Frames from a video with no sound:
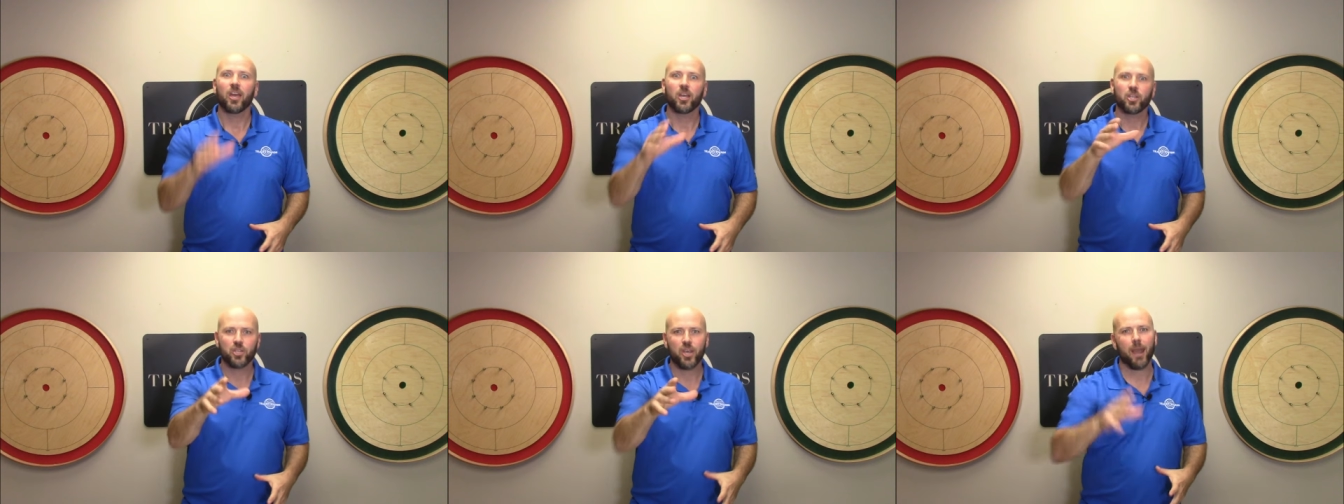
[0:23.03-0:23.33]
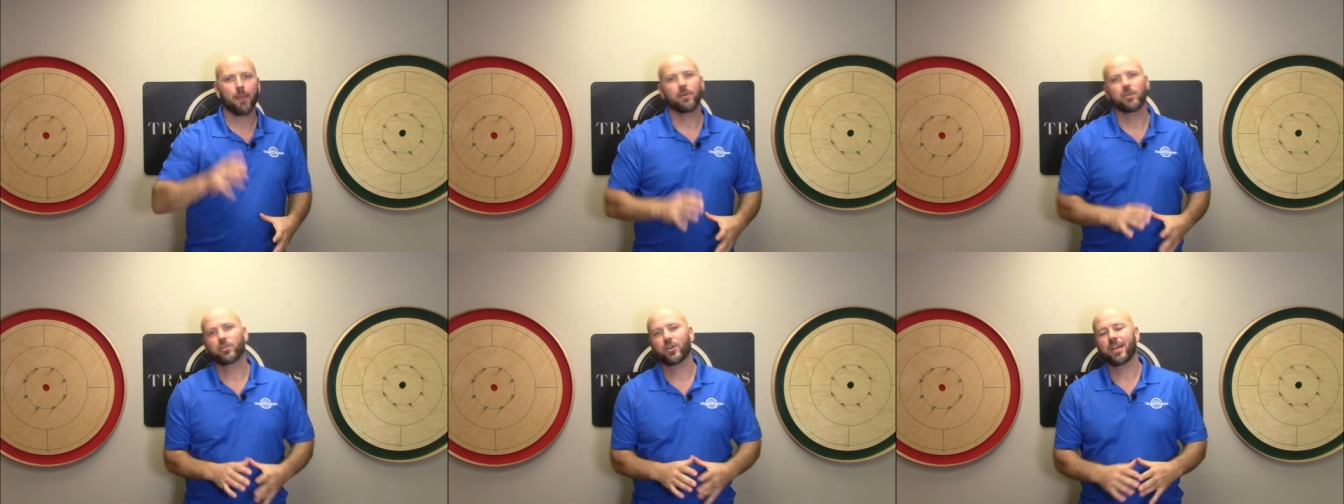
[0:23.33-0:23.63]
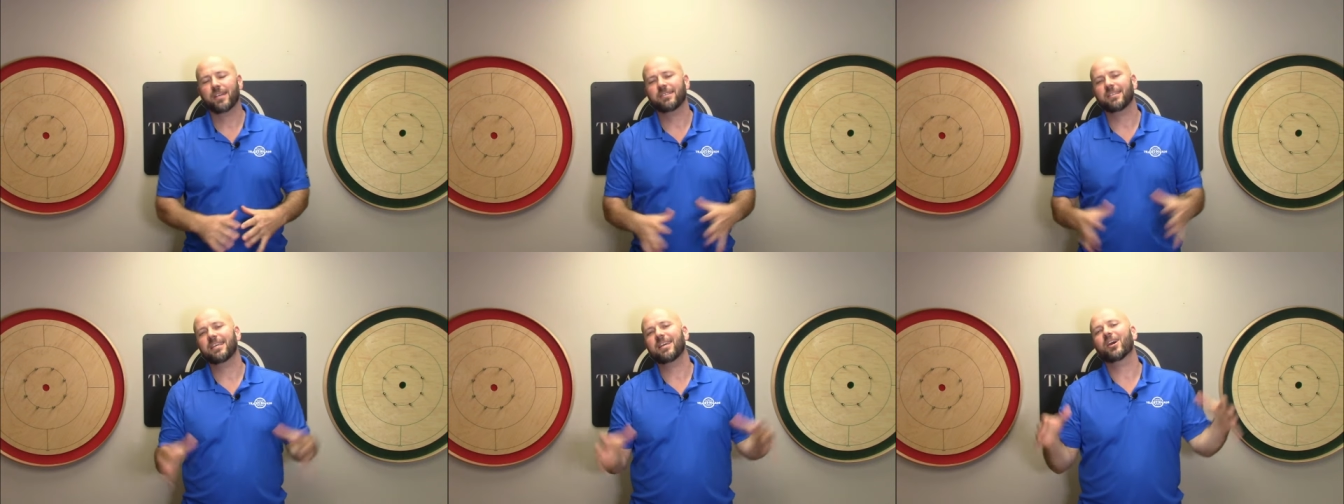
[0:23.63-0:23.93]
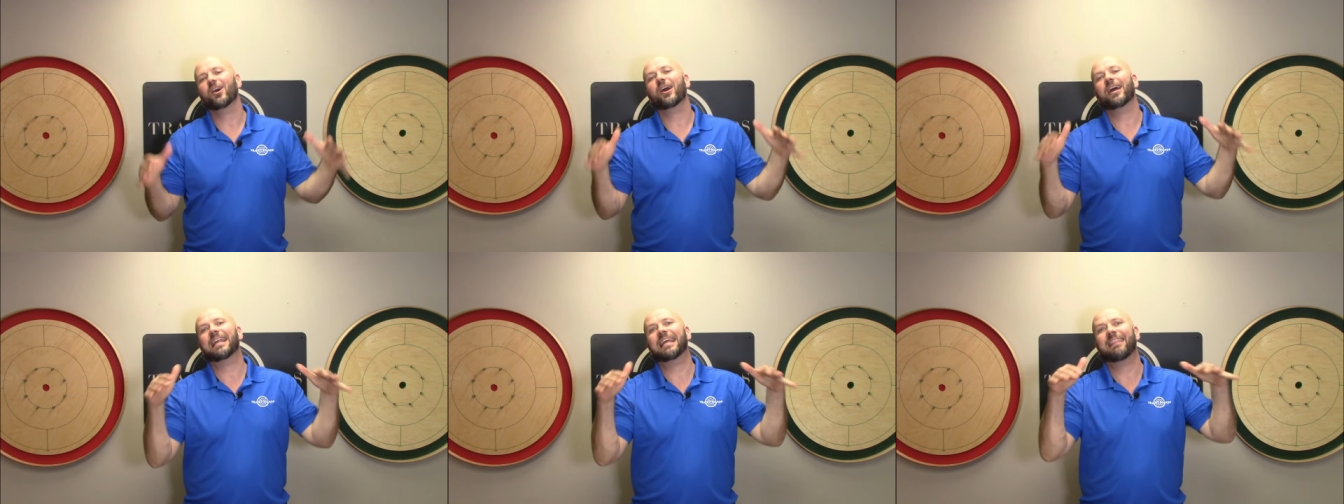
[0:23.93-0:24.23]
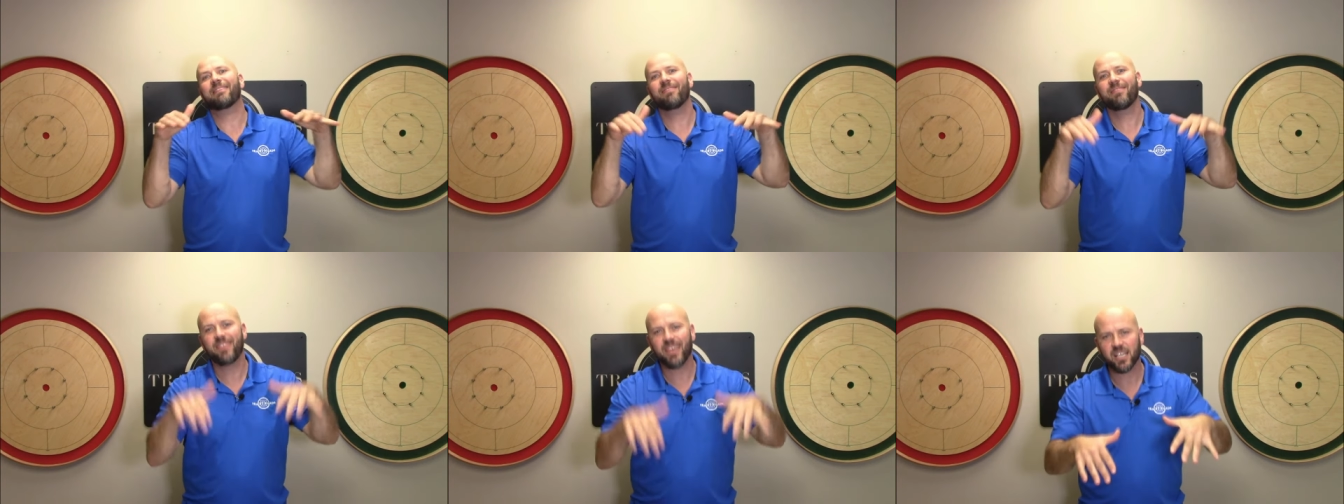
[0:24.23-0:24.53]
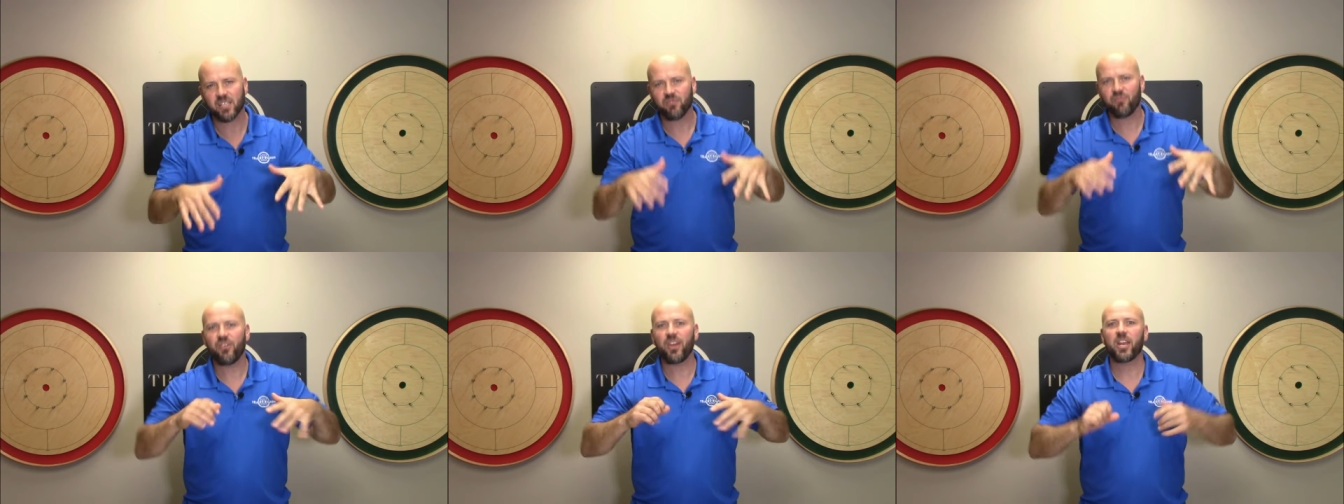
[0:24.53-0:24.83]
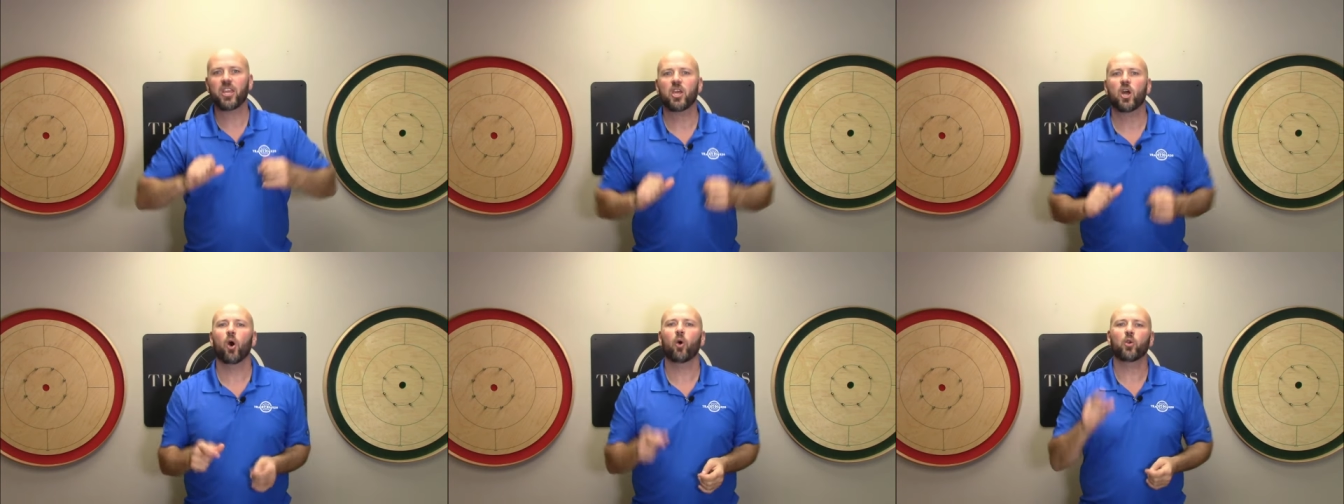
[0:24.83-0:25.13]
Jeremy Tracey here, and in this
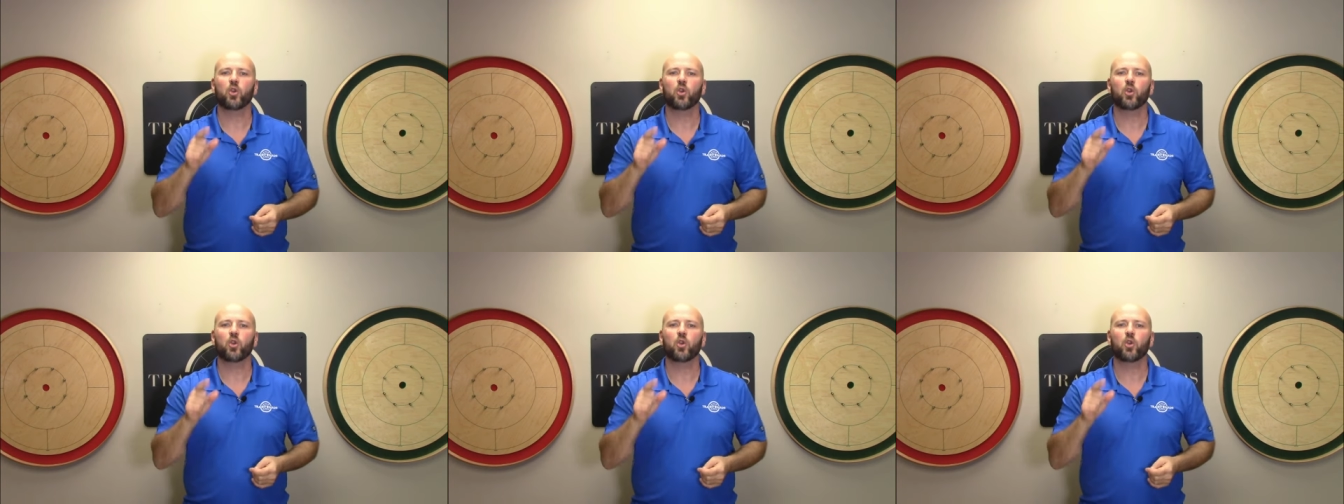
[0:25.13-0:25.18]
video